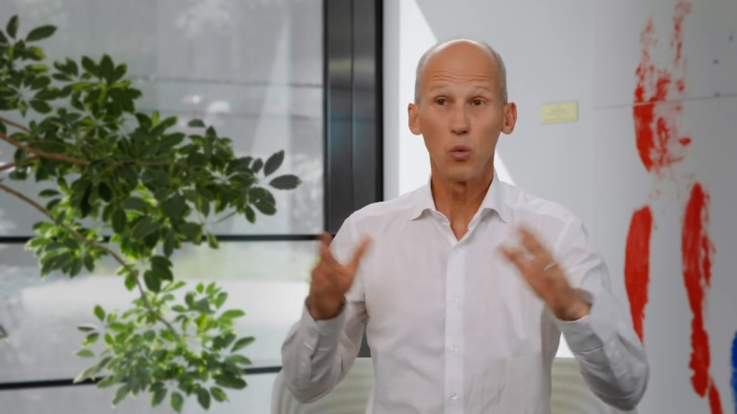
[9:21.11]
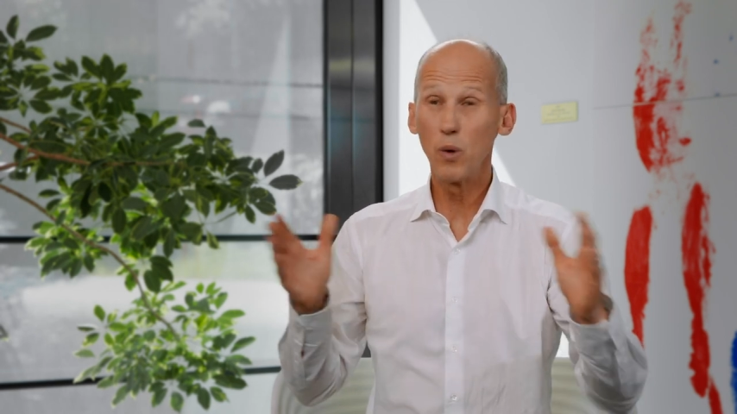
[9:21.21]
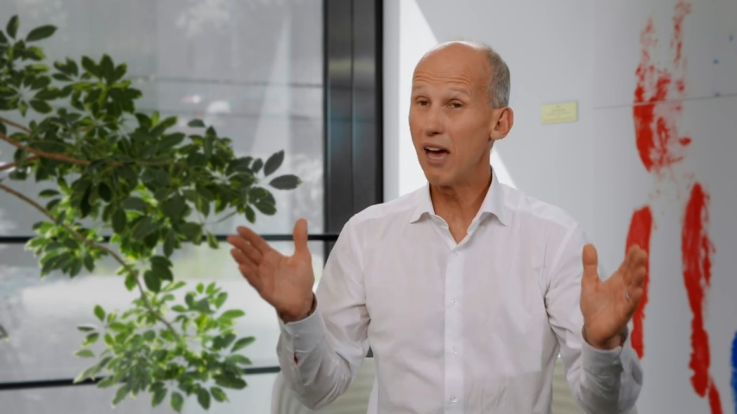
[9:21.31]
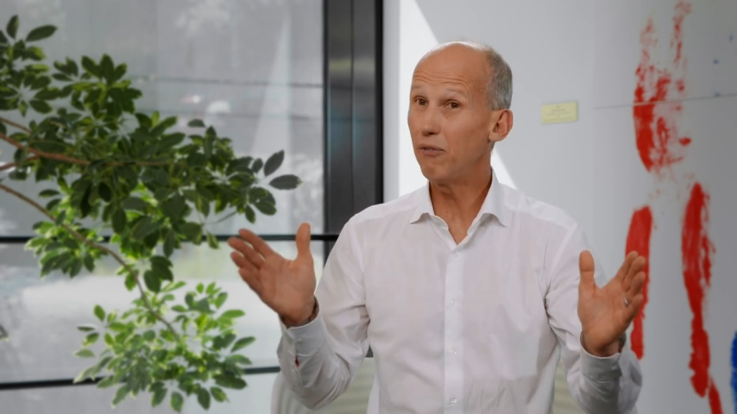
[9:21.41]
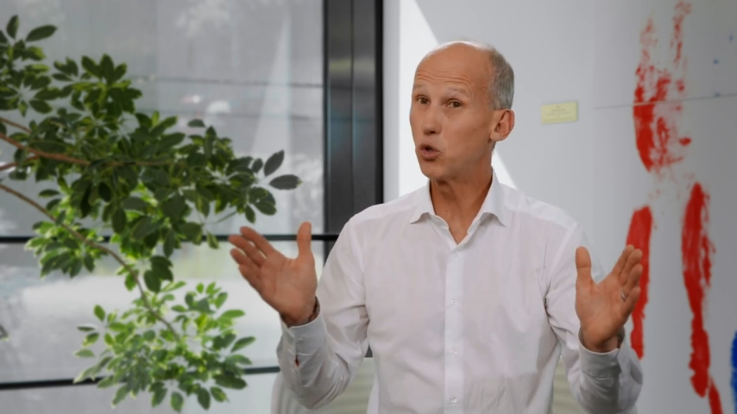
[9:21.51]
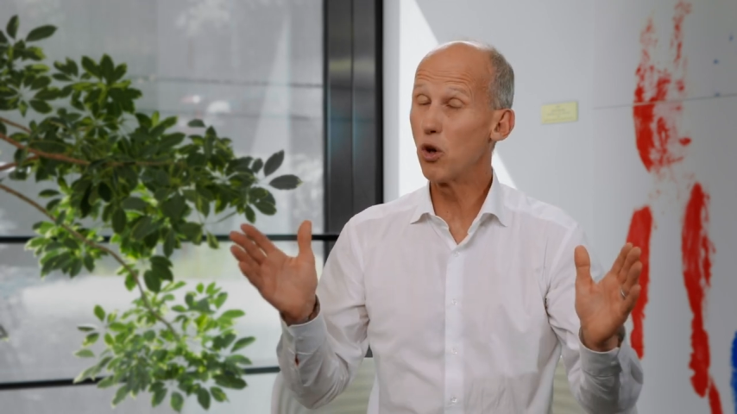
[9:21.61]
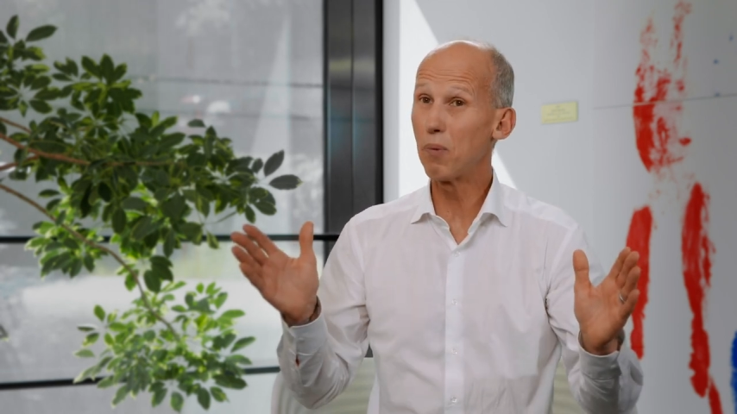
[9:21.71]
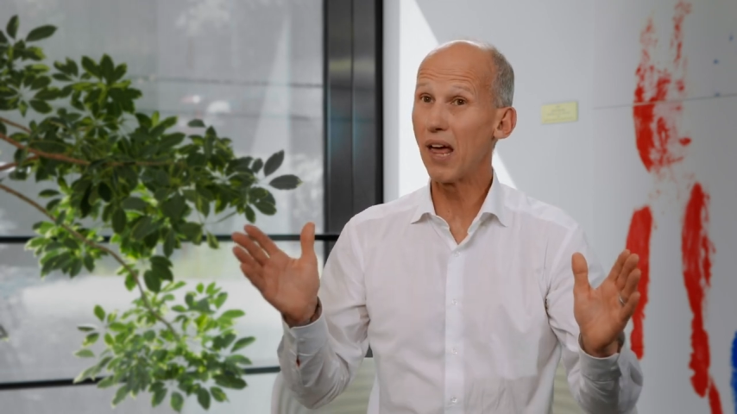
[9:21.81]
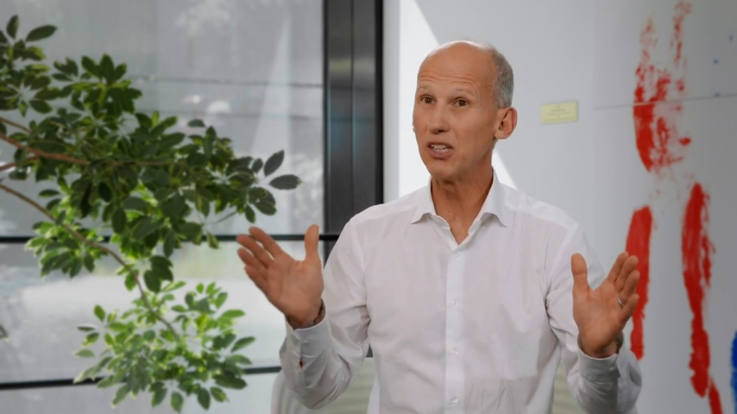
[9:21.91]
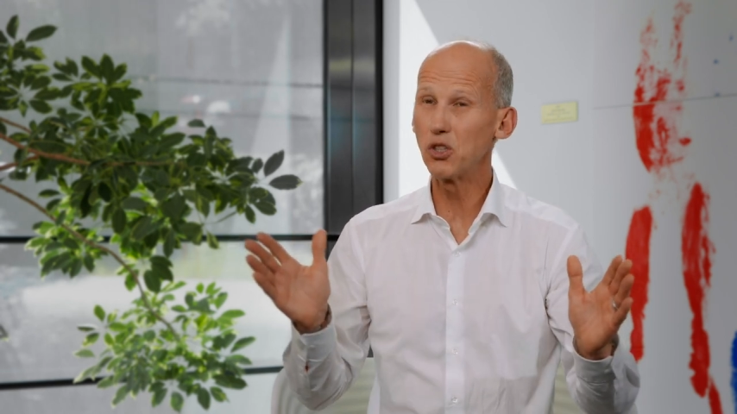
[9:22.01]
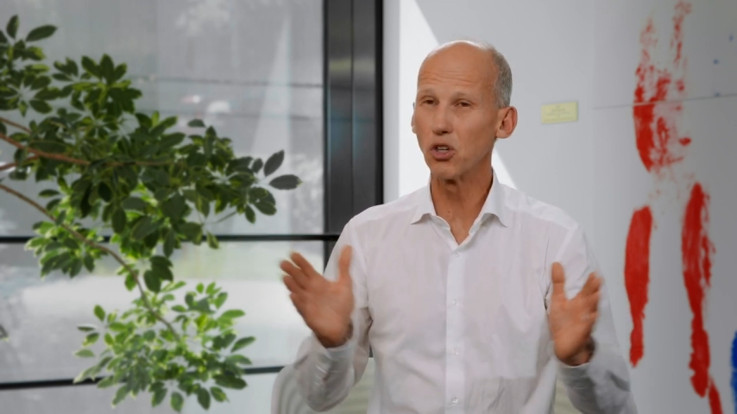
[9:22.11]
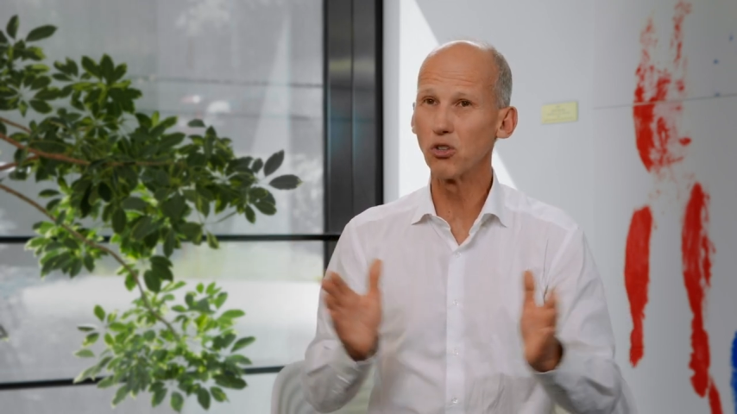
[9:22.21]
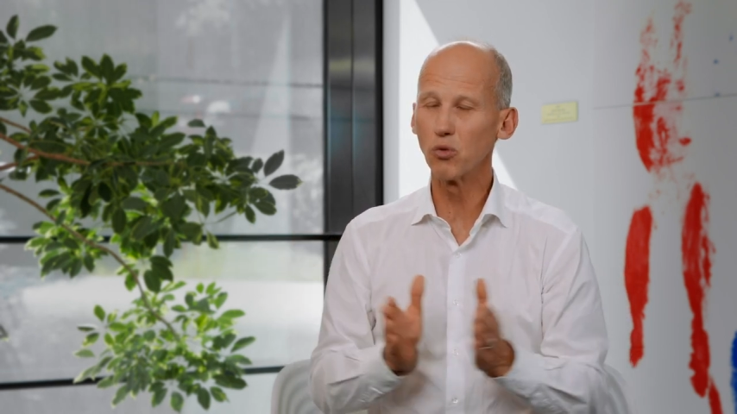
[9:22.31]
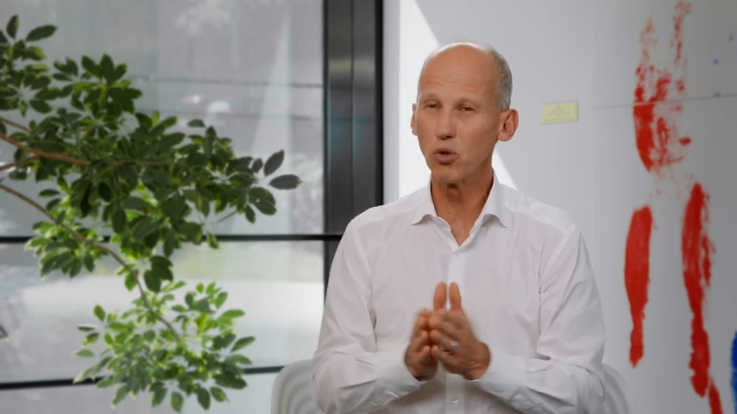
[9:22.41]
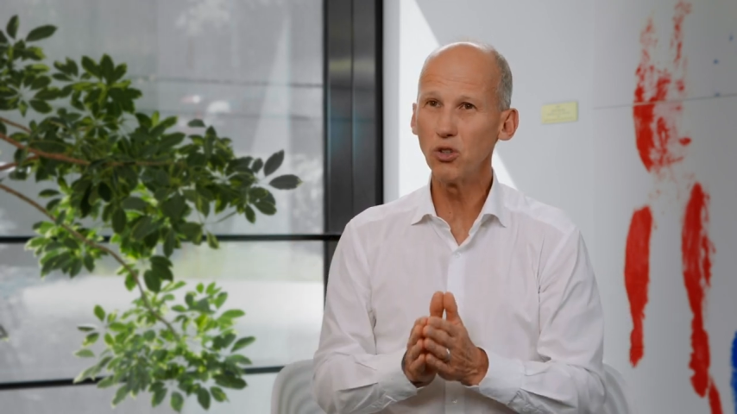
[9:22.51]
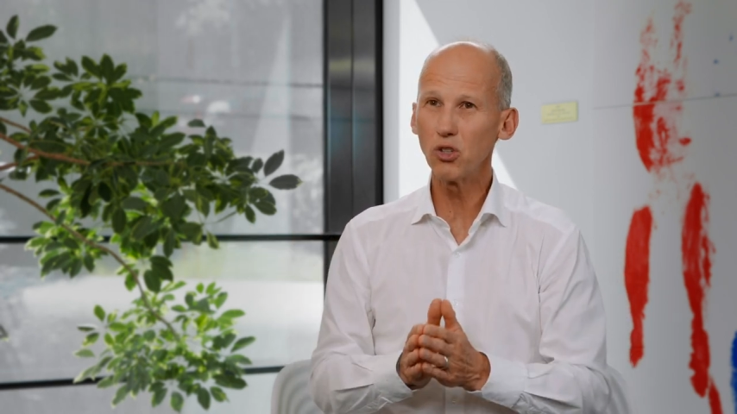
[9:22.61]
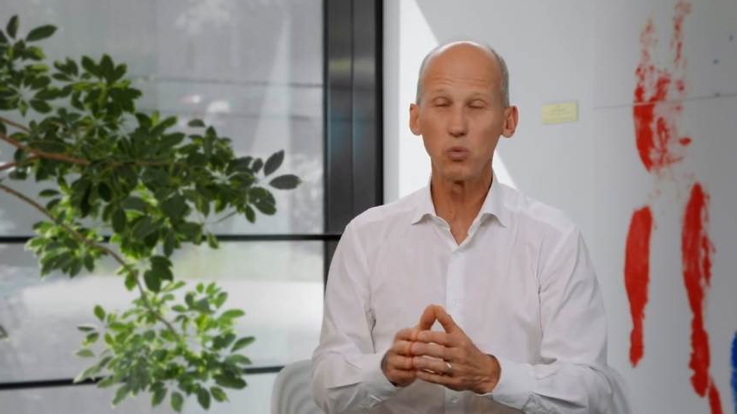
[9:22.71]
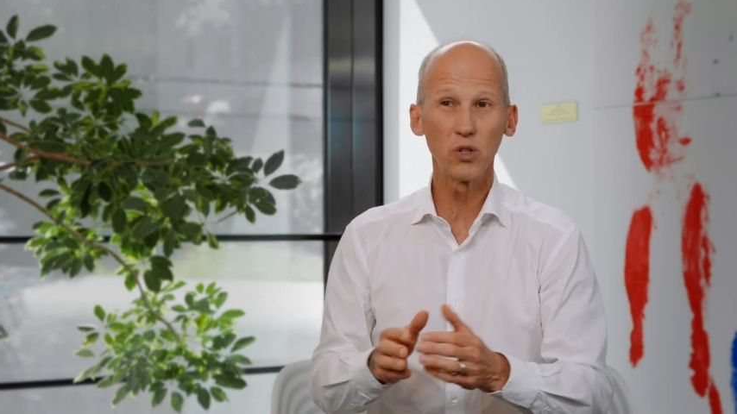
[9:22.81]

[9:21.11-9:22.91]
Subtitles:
We have to apply certain rules,